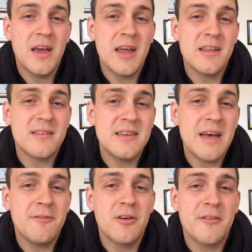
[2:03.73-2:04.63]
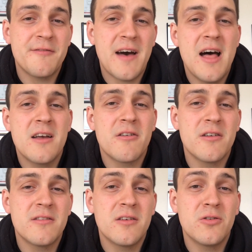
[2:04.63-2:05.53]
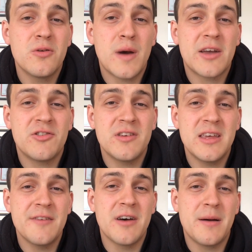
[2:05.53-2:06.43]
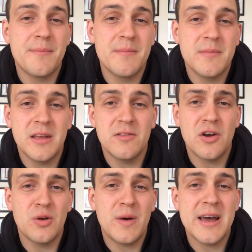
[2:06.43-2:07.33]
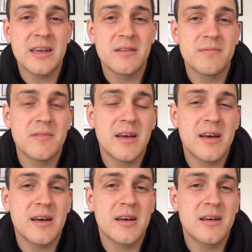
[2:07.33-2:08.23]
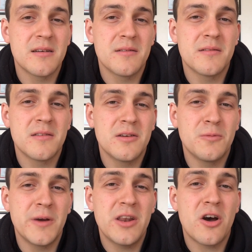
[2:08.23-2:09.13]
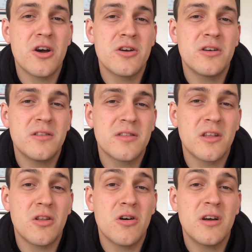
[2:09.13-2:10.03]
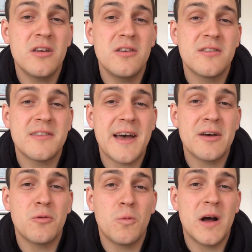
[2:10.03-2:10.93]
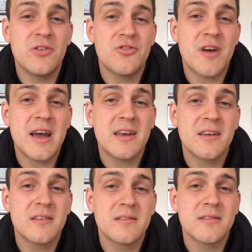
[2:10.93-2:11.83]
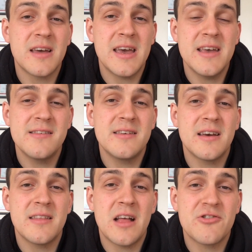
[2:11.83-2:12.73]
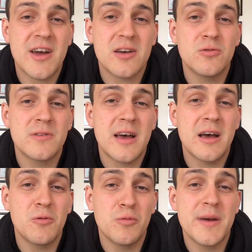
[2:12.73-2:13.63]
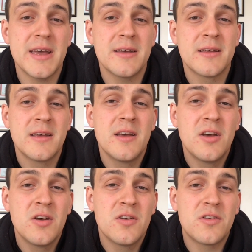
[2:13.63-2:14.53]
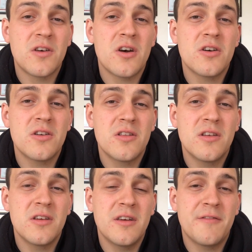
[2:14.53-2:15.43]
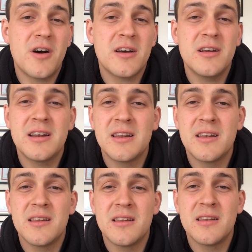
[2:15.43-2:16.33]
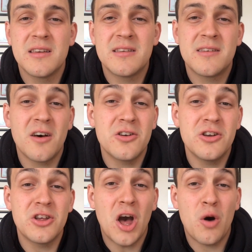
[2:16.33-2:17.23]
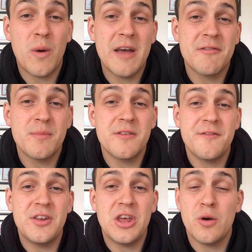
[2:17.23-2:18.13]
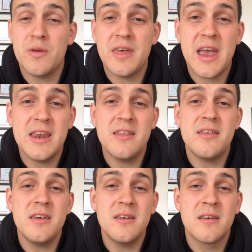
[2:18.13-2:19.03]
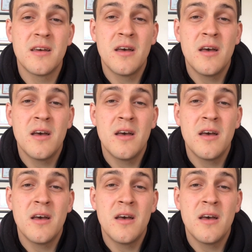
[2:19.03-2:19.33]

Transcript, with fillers: And it's never a failure until you actually give up and turn away. We know the longer you stay on one track, the easier that track will be. So if I could tell you to go away from this video with anything,